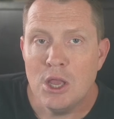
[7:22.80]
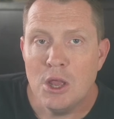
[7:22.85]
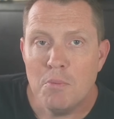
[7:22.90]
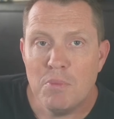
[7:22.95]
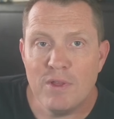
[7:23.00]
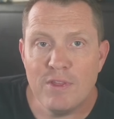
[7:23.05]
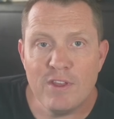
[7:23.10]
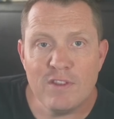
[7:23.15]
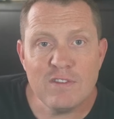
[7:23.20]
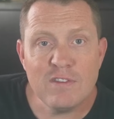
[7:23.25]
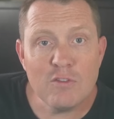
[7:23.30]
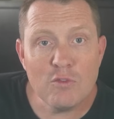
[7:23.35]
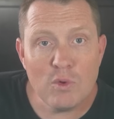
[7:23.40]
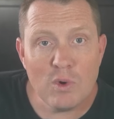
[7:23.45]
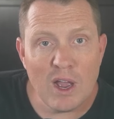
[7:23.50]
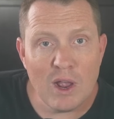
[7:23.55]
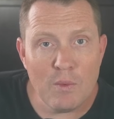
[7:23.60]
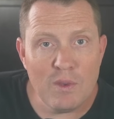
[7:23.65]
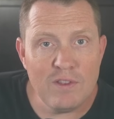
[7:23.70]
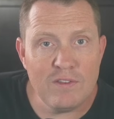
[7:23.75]
But this is
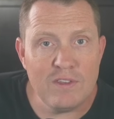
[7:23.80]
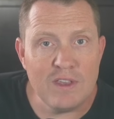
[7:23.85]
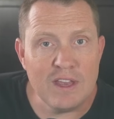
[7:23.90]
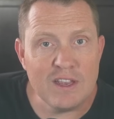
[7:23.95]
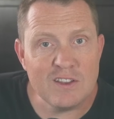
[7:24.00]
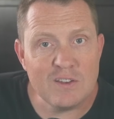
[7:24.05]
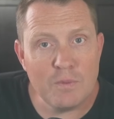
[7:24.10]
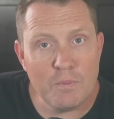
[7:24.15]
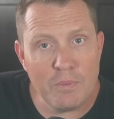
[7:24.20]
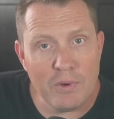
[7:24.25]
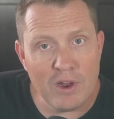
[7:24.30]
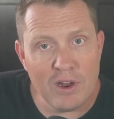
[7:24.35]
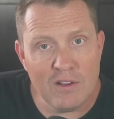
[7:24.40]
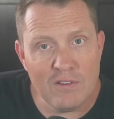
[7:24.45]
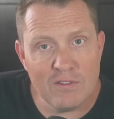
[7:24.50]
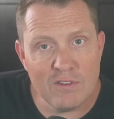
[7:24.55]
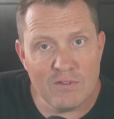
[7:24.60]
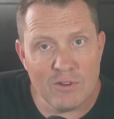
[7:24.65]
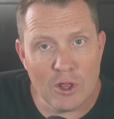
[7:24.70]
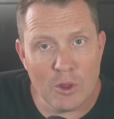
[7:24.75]
why we see
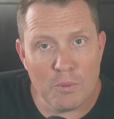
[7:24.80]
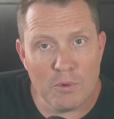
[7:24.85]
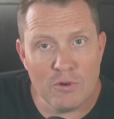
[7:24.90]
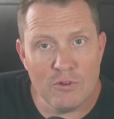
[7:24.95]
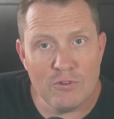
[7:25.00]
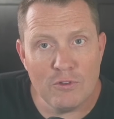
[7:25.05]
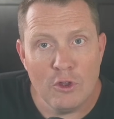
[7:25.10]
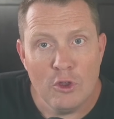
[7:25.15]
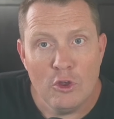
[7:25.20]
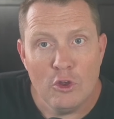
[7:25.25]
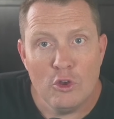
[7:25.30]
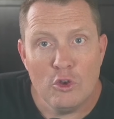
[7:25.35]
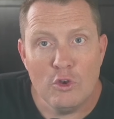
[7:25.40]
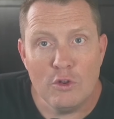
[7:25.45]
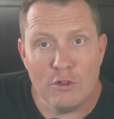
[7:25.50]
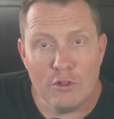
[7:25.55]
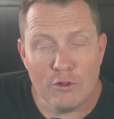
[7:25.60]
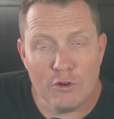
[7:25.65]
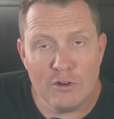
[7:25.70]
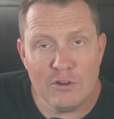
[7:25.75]
experienced developers
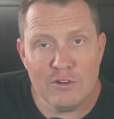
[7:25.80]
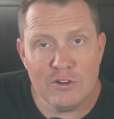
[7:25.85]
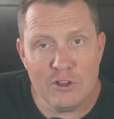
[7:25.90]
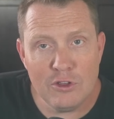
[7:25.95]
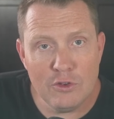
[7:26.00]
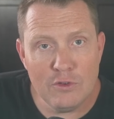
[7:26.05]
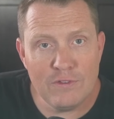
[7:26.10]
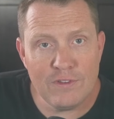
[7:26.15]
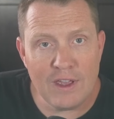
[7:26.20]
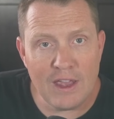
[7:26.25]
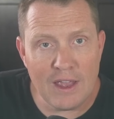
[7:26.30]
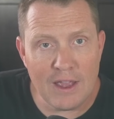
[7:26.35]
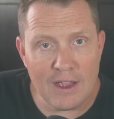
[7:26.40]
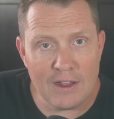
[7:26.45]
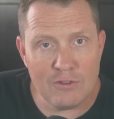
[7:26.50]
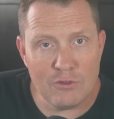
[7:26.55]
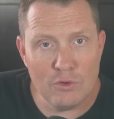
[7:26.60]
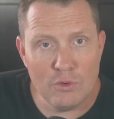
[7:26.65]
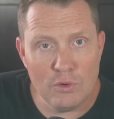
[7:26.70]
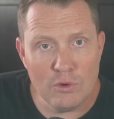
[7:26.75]
who learn to use A I
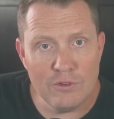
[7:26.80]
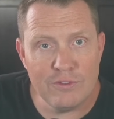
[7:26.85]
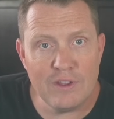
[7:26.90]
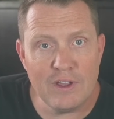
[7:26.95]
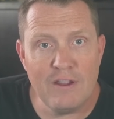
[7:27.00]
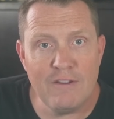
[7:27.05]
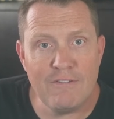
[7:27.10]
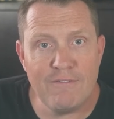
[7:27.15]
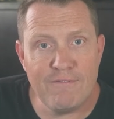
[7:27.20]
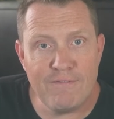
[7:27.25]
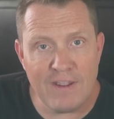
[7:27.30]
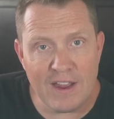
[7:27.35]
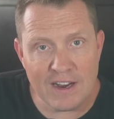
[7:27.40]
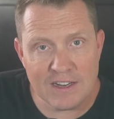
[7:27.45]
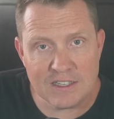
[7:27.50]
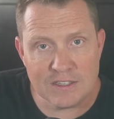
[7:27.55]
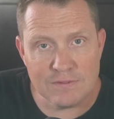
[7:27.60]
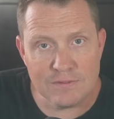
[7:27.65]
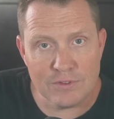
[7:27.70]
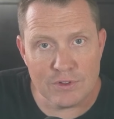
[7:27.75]
tools
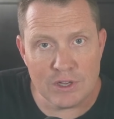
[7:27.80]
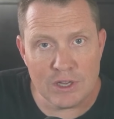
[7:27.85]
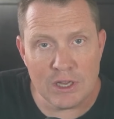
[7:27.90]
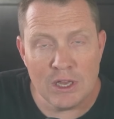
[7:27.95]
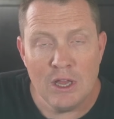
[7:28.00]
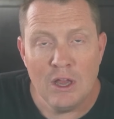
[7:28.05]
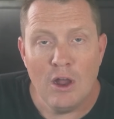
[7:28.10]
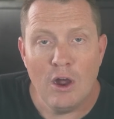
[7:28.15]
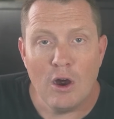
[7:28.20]
effectively